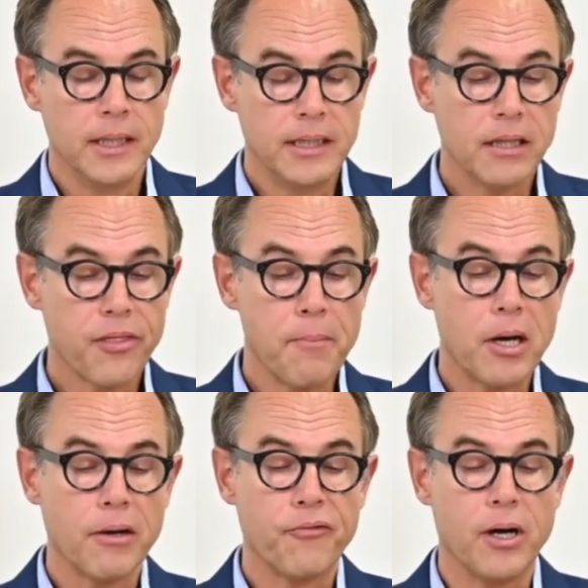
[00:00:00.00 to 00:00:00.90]
Here's the
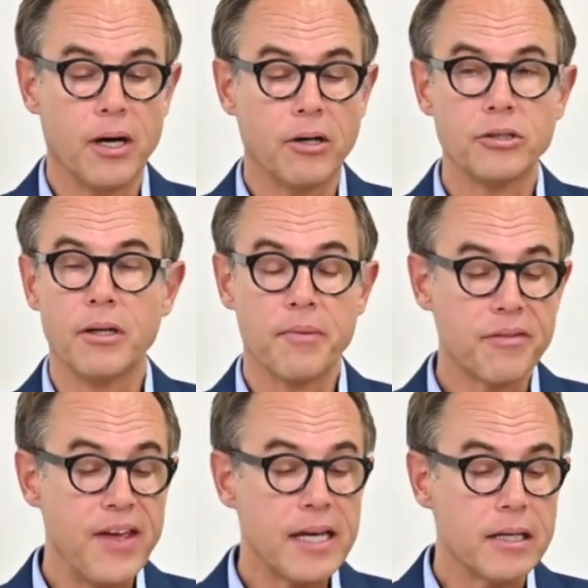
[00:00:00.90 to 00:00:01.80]
model for
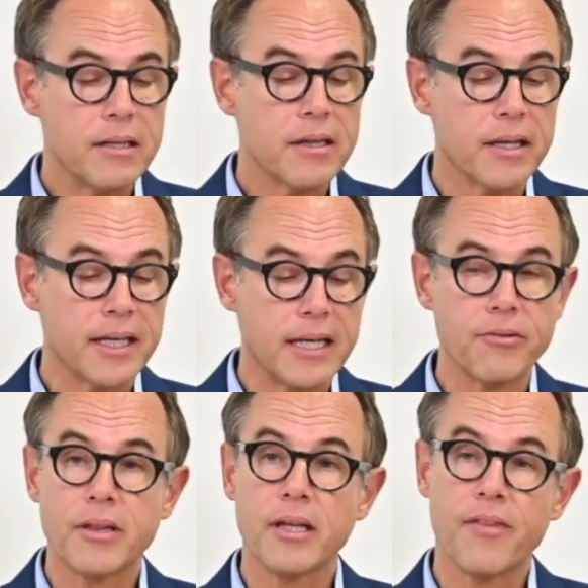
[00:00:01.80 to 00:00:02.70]
autonomous vehicles. Again,
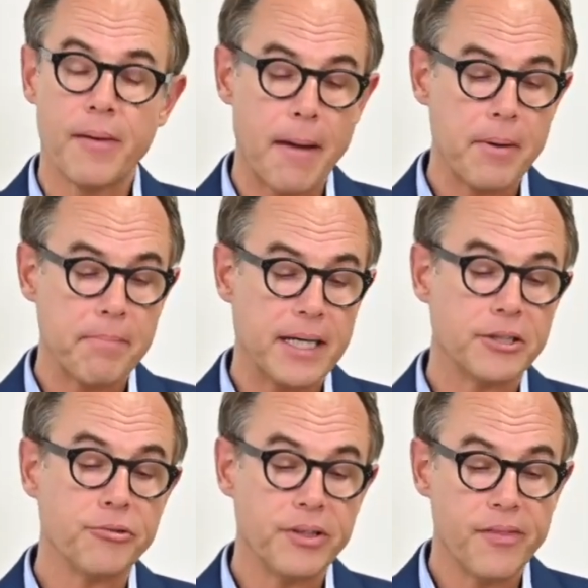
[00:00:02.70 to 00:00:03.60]
you see in the upper
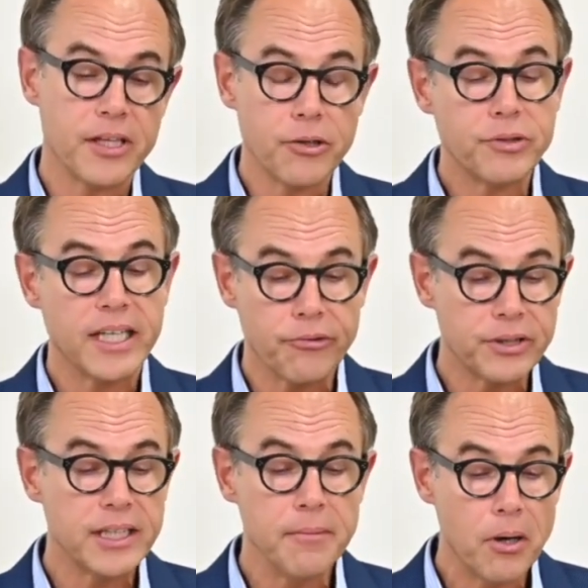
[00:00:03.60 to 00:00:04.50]
part the
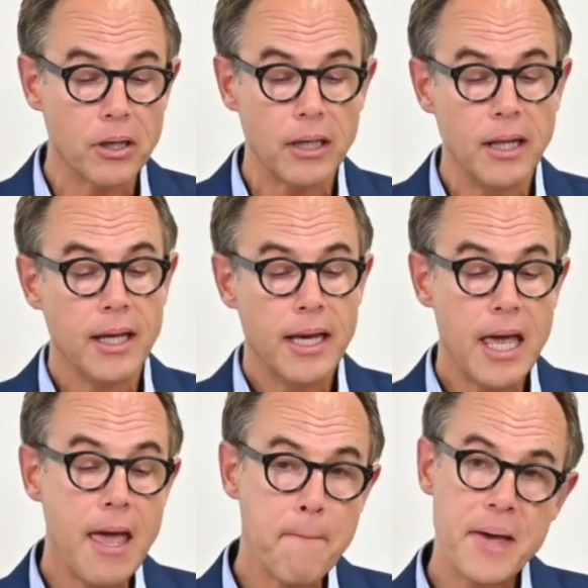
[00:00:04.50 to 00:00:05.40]
UT model,
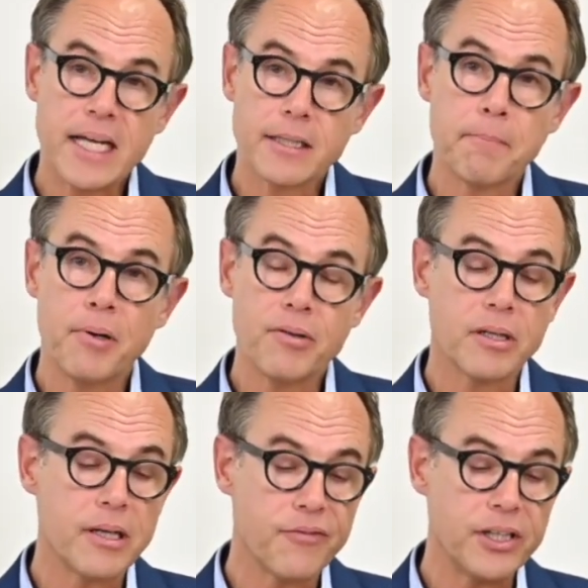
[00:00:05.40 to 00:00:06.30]
impacting
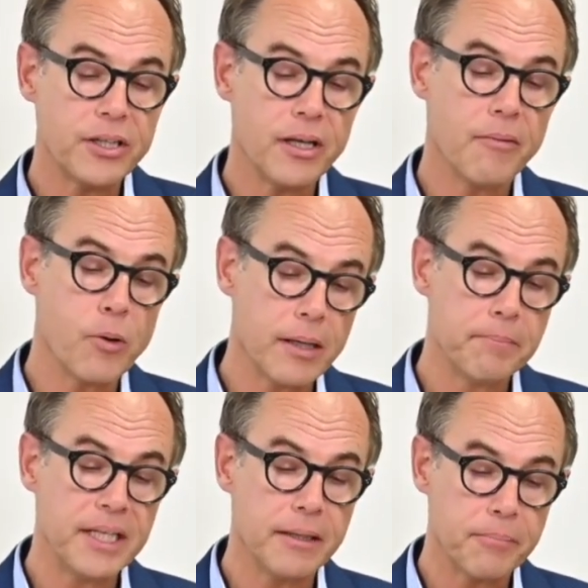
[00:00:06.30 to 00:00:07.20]
positively
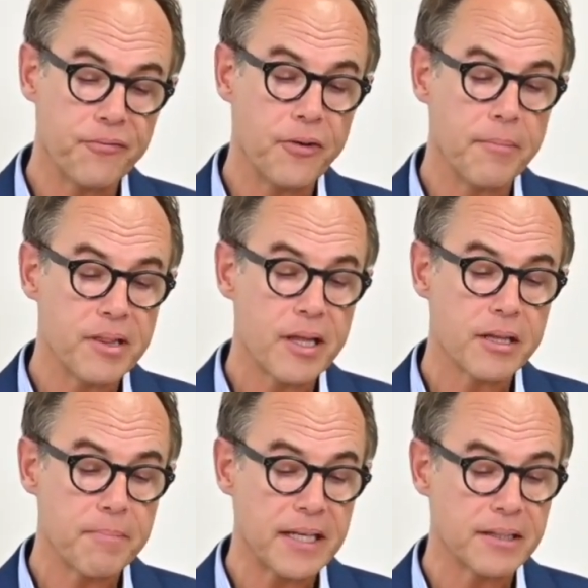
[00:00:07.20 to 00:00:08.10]
well-being and performance
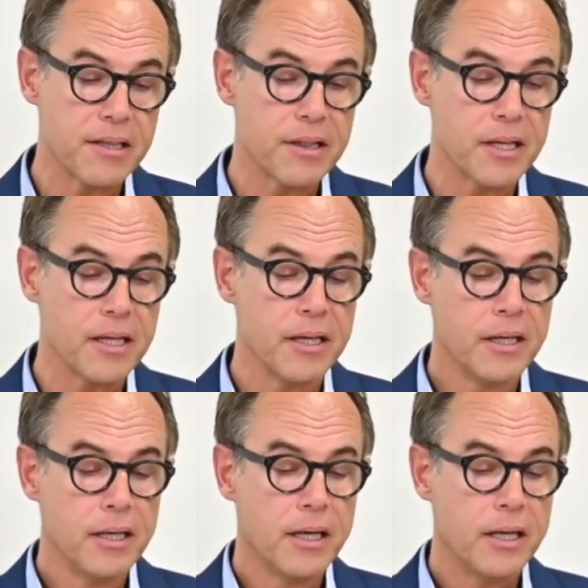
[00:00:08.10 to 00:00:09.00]
expectancy.
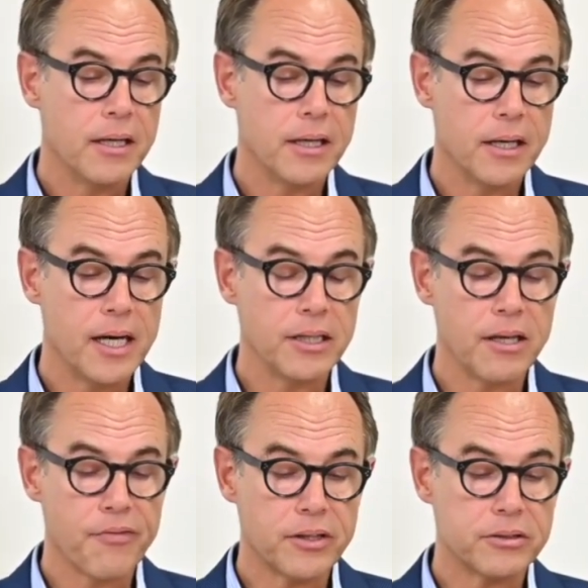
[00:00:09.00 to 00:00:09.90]
And you
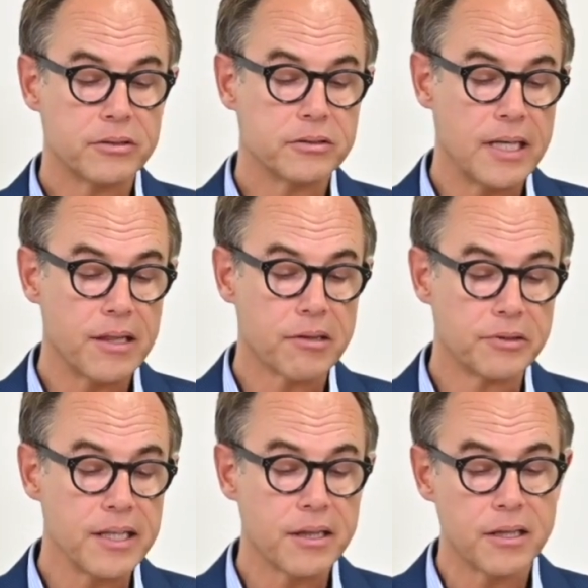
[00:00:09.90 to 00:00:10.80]
have the
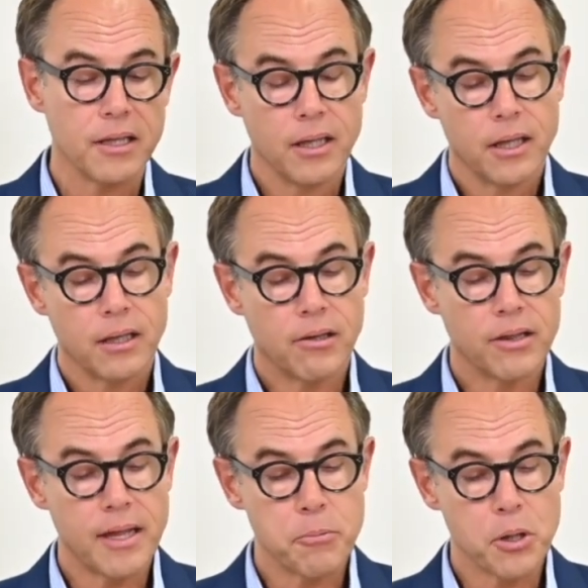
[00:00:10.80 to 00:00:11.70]
trust-risk
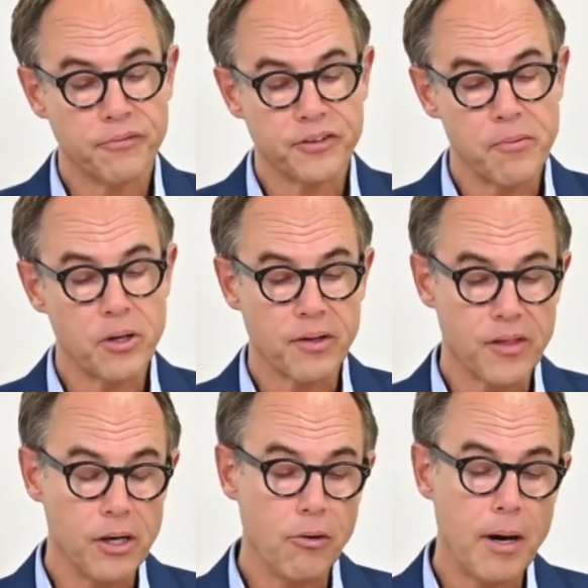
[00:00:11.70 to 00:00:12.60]
conceptual framework in
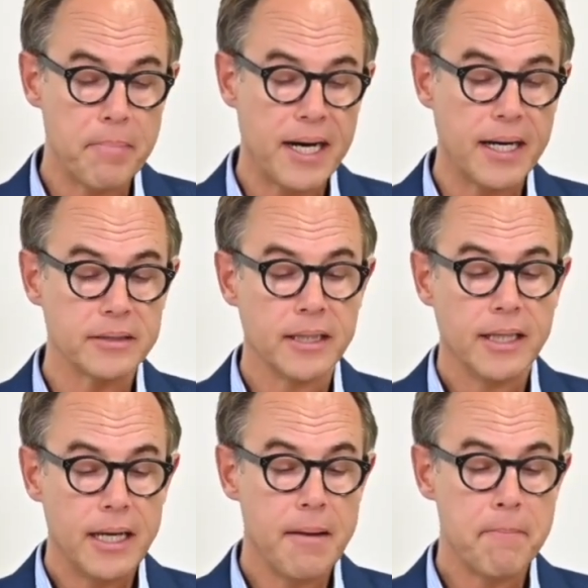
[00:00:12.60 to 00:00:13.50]
the lower part,
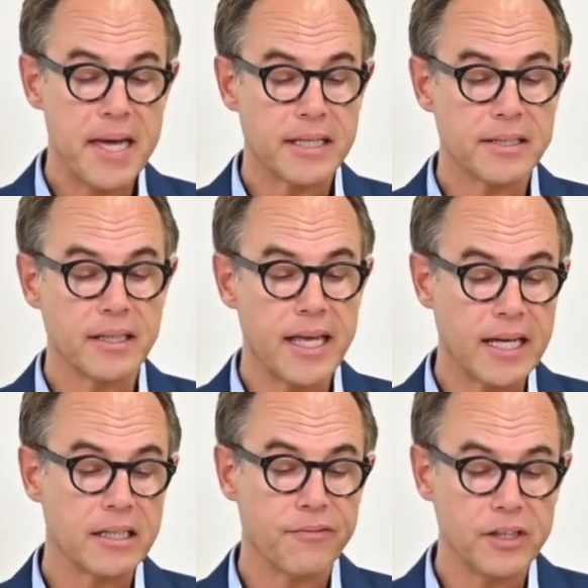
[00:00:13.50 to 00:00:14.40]
impacting
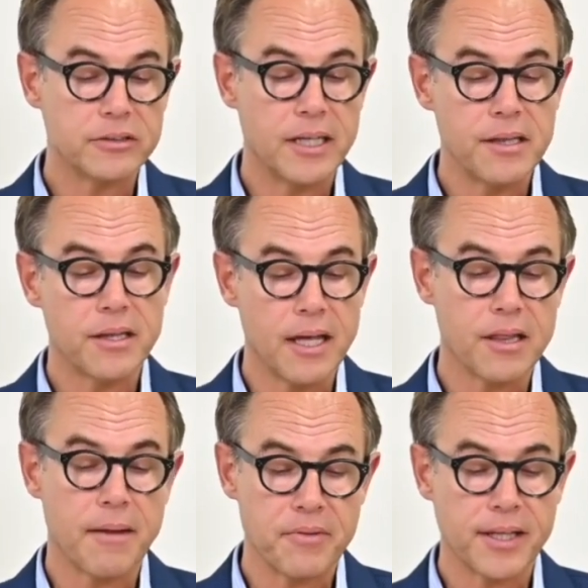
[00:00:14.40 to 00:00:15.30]
negatively trust and
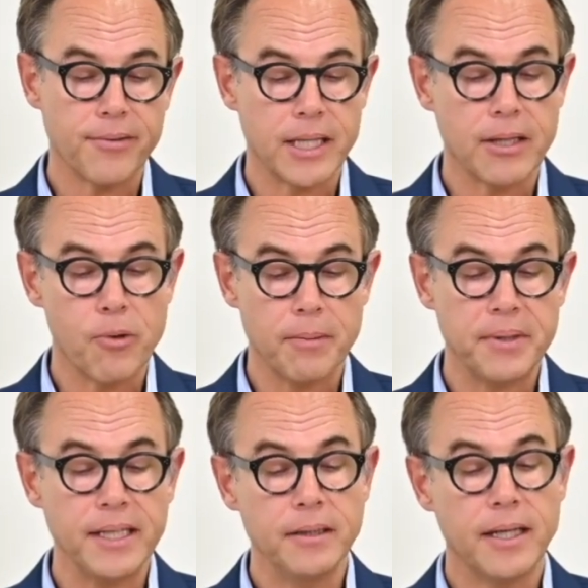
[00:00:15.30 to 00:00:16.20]
subsequently
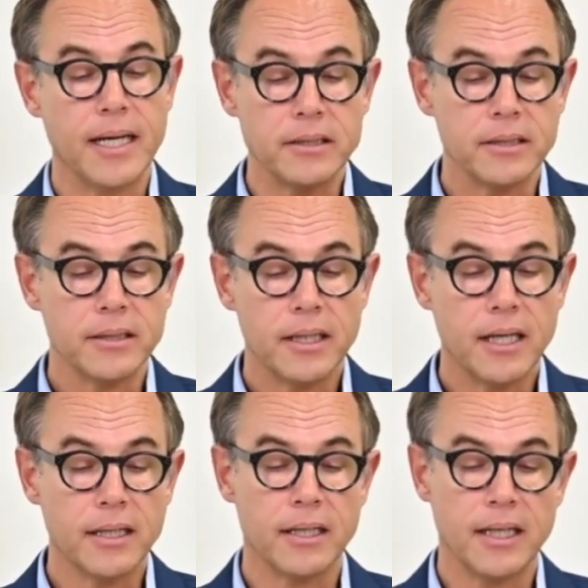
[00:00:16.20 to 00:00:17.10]
well-being and
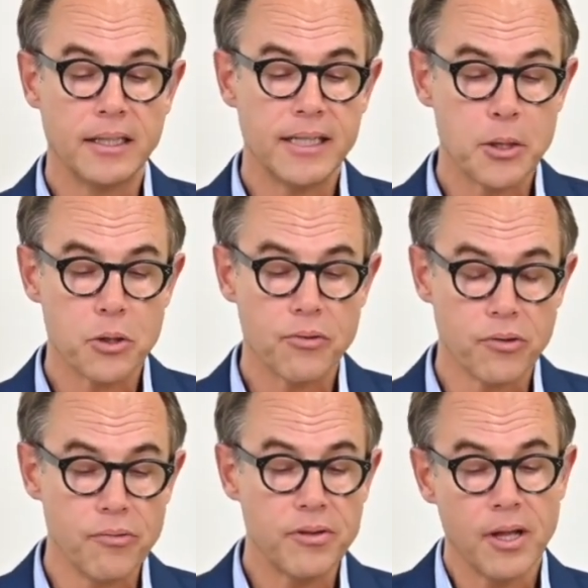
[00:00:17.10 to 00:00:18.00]
intention to
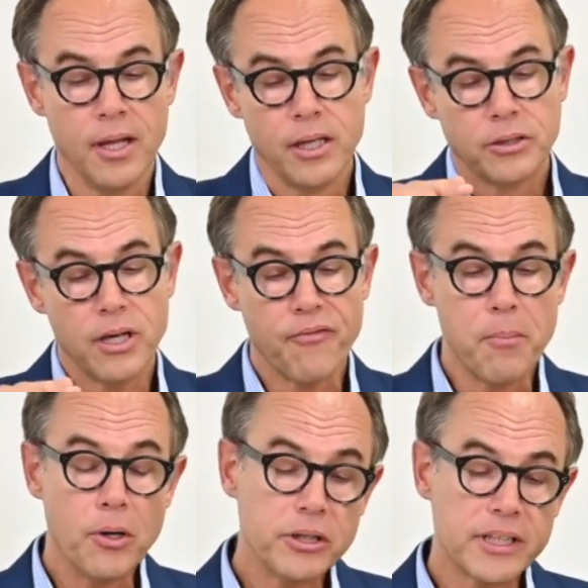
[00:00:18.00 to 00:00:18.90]
use. You have a
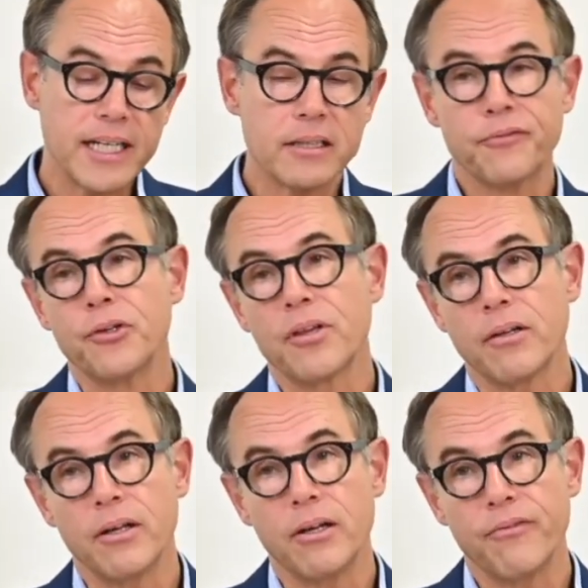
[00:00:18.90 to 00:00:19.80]
moderator of user
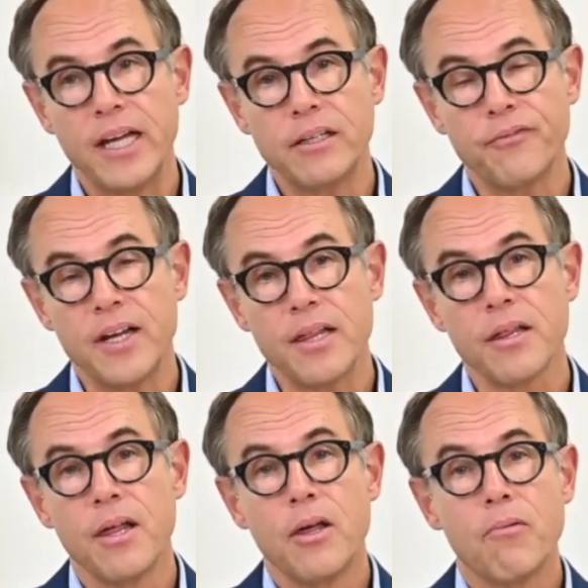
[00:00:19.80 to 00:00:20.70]
innovativeness,
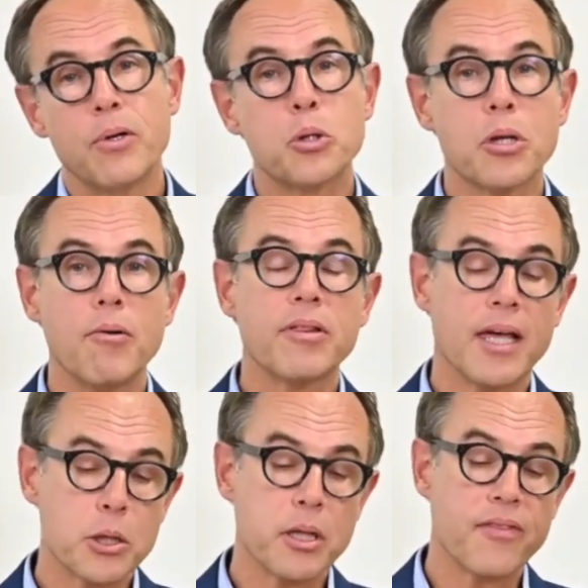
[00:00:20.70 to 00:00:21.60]
which shows
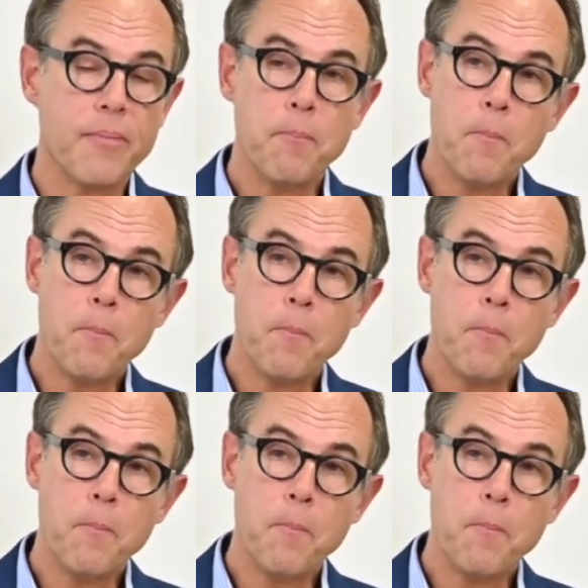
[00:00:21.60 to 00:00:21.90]
actually the